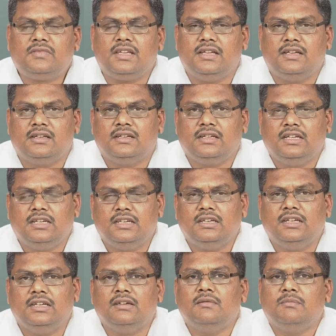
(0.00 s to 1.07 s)

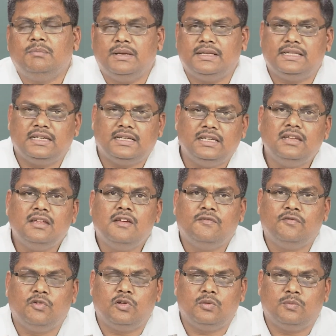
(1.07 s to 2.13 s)
in basically
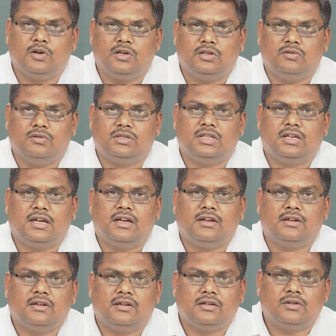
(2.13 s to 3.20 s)
4 modules.
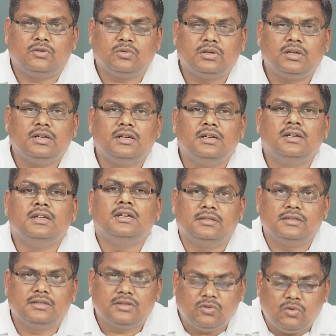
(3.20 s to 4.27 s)
The total
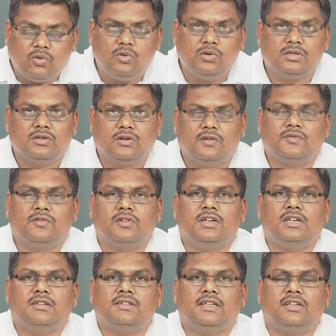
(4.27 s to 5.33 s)
course of
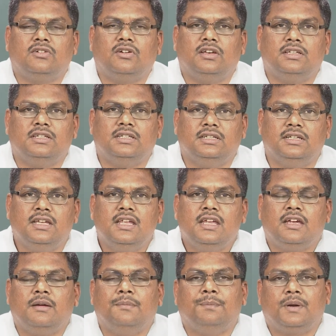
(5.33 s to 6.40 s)
cognitive psychology
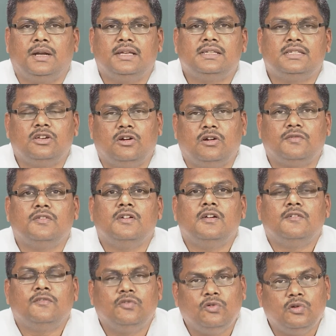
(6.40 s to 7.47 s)
comprised of
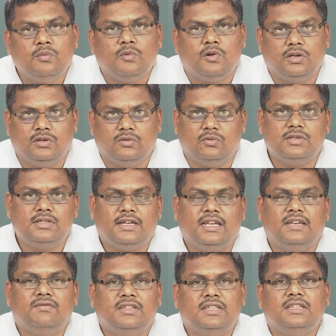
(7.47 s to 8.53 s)
4 modules,
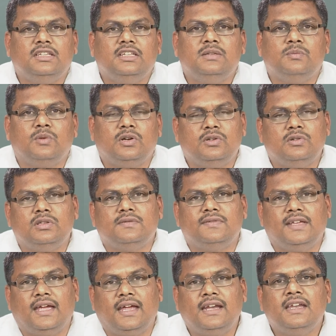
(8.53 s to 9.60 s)
and within these modules we
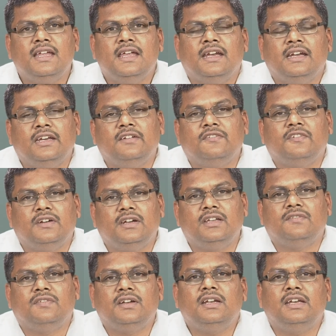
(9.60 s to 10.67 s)
had
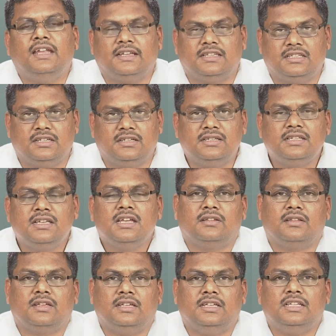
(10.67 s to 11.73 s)
different lectures.
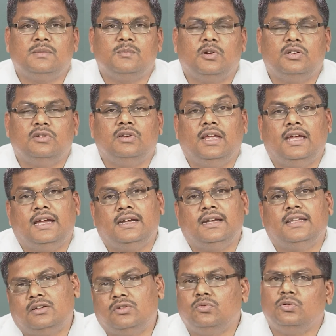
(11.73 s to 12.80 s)
Each module
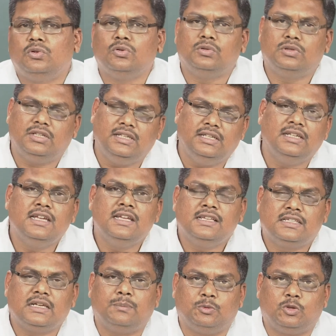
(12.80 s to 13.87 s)
had 2 to 3
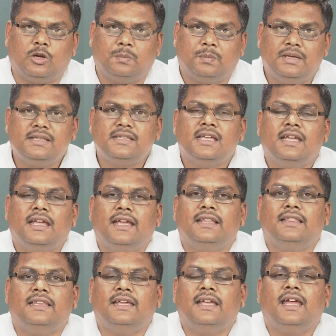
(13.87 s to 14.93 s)
subtopics,
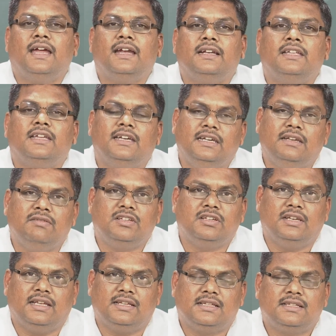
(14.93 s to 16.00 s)
and they had their individual
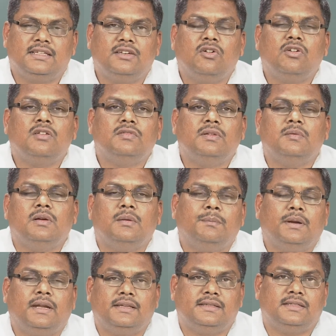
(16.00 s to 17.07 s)
lectures, and all of them
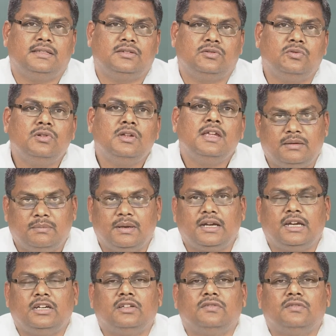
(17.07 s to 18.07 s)
comprises to a bucket